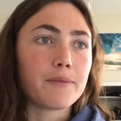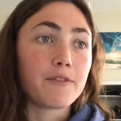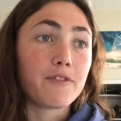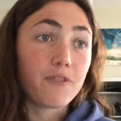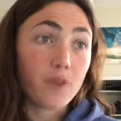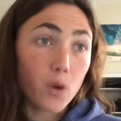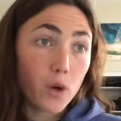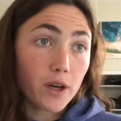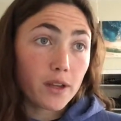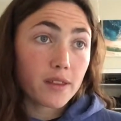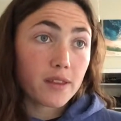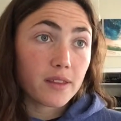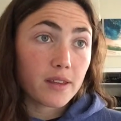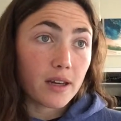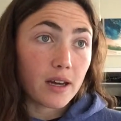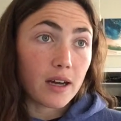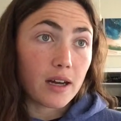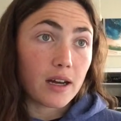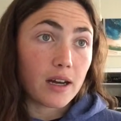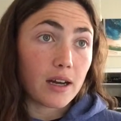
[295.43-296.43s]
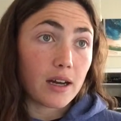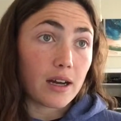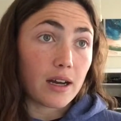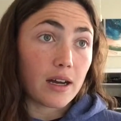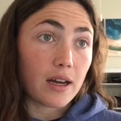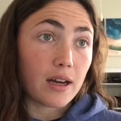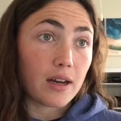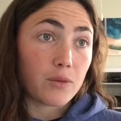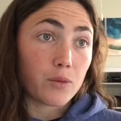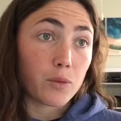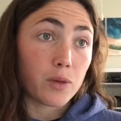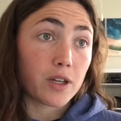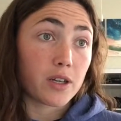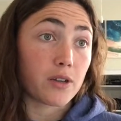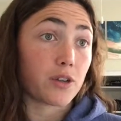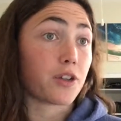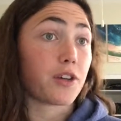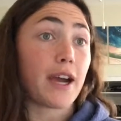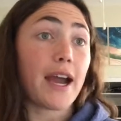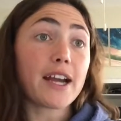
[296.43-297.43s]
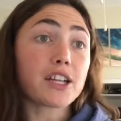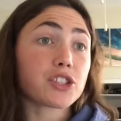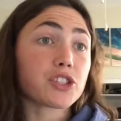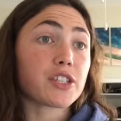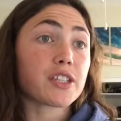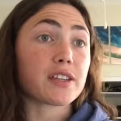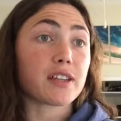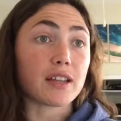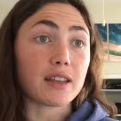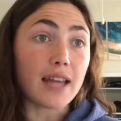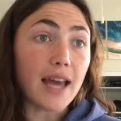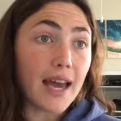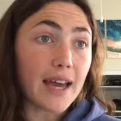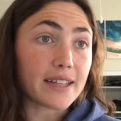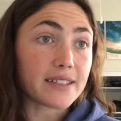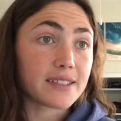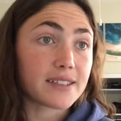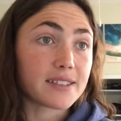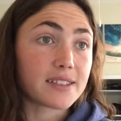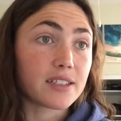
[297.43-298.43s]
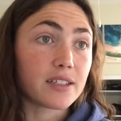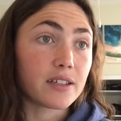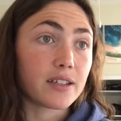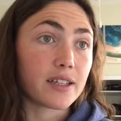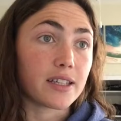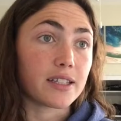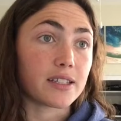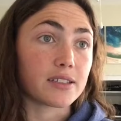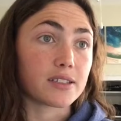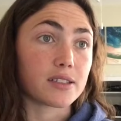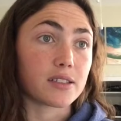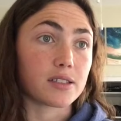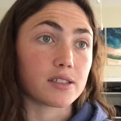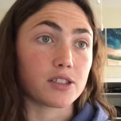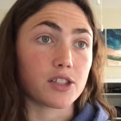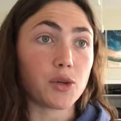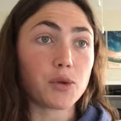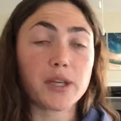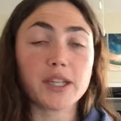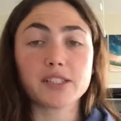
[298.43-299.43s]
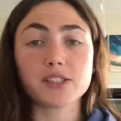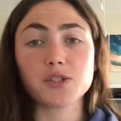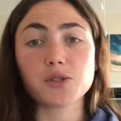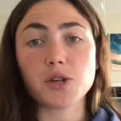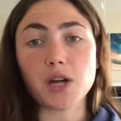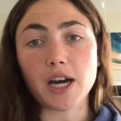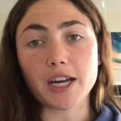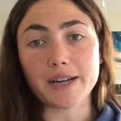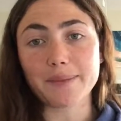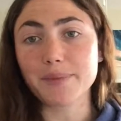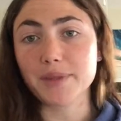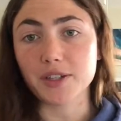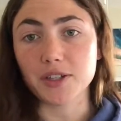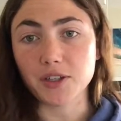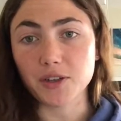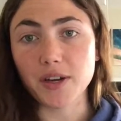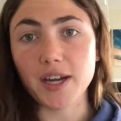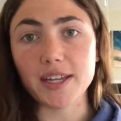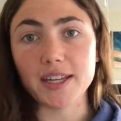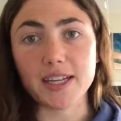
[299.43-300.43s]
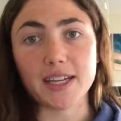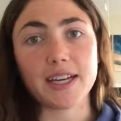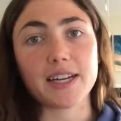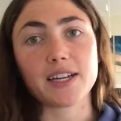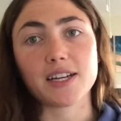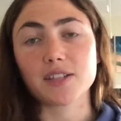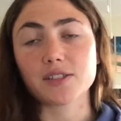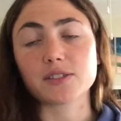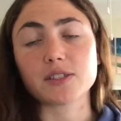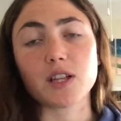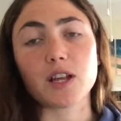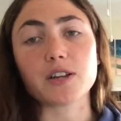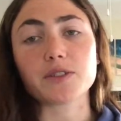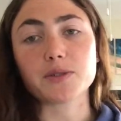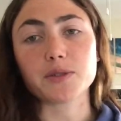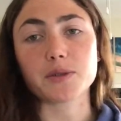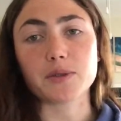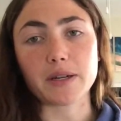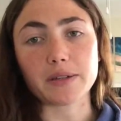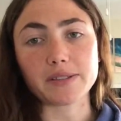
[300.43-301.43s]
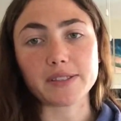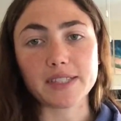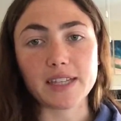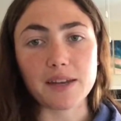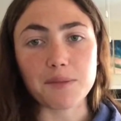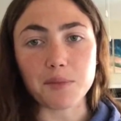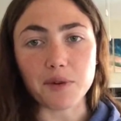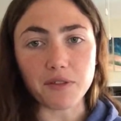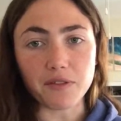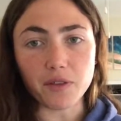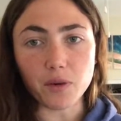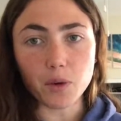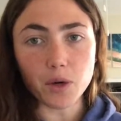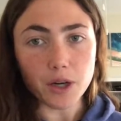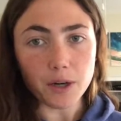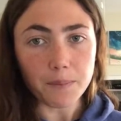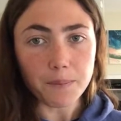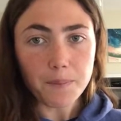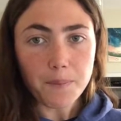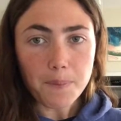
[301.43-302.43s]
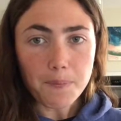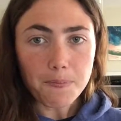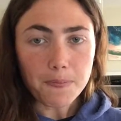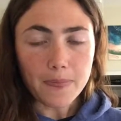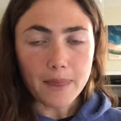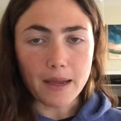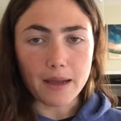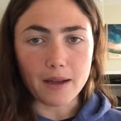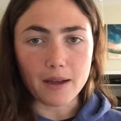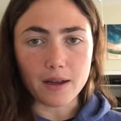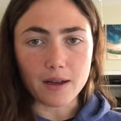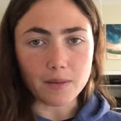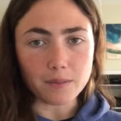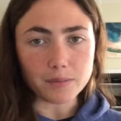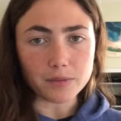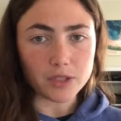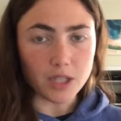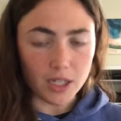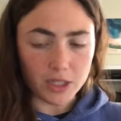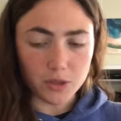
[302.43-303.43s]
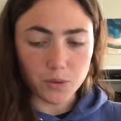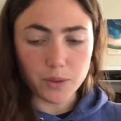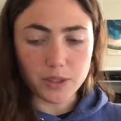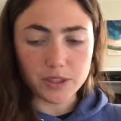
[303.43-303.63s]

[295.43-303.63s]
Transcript: Fourth, or actually the last is don't get too caught up in the grade. That kind of goes along with what I was saying before. Dr.